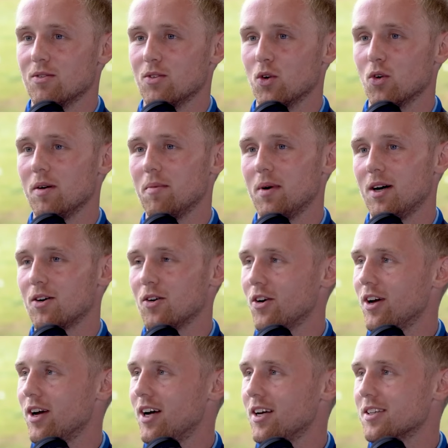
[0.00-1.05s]
Rory
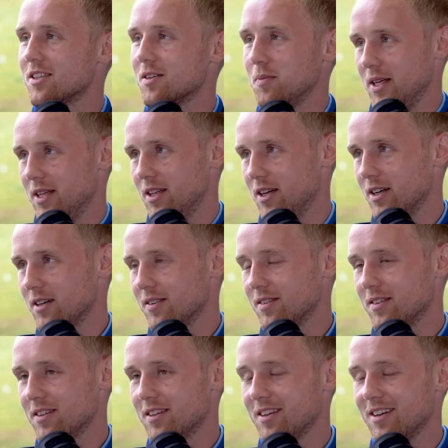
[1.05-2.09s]
McIlroy has to be in there.
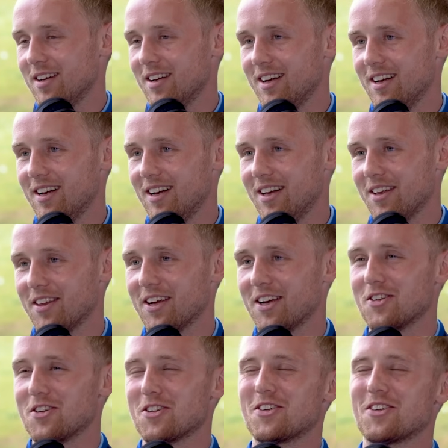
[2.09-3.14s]
I think
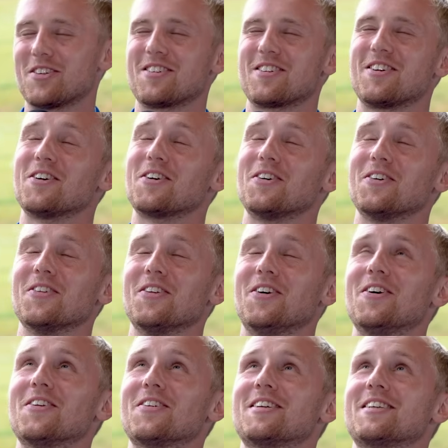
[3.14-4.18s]
I'd struggle
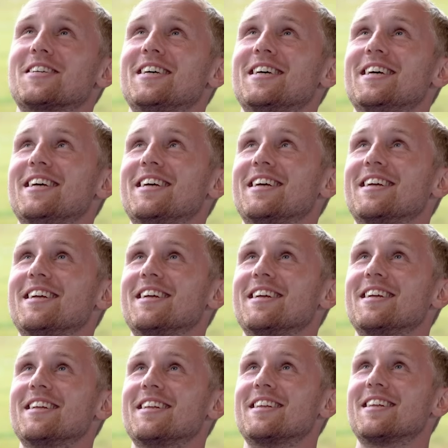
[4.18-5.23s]
not to say
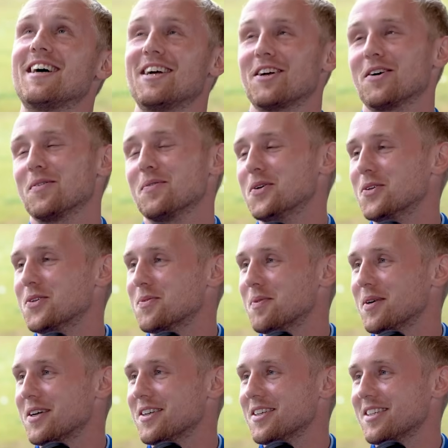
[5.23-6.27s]
Tiger Woods
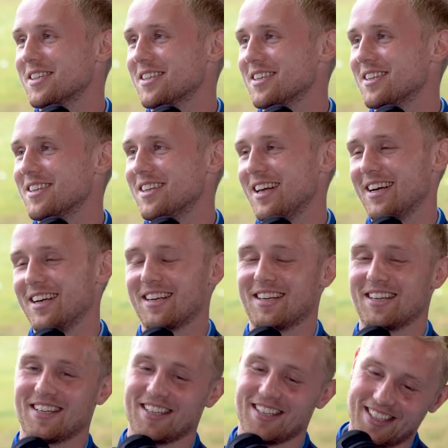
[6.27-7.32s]
because
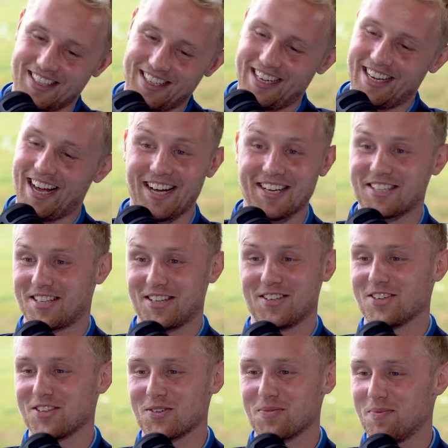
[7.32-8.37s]
he has to
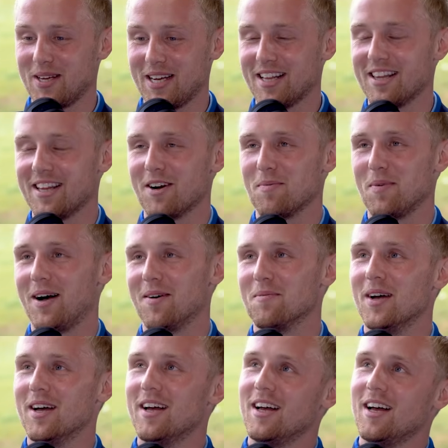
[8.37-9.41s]
just be in there.
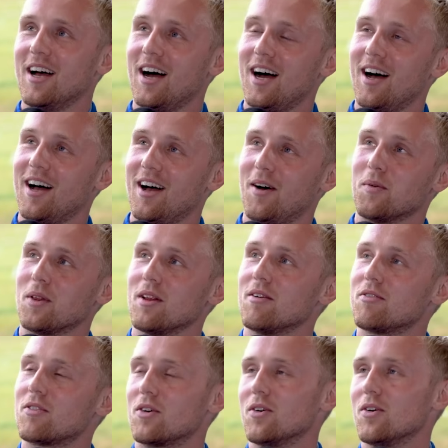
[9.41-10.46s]
But I would
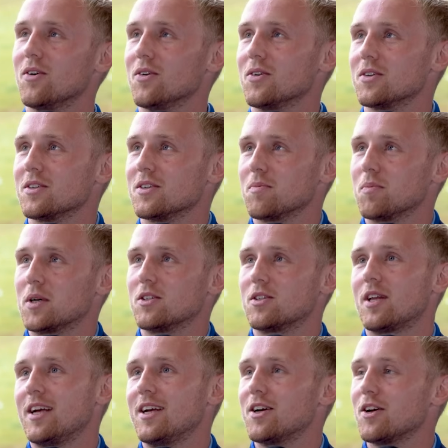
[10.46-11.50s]
love to go because
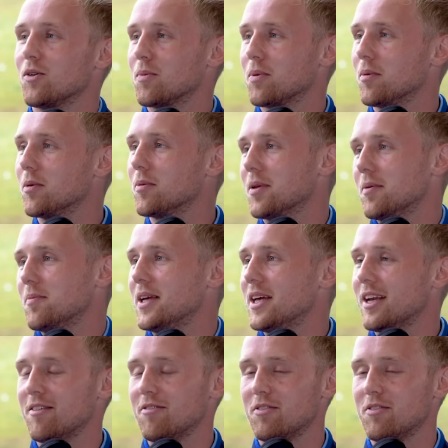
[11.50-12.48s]
Tiger will probably be in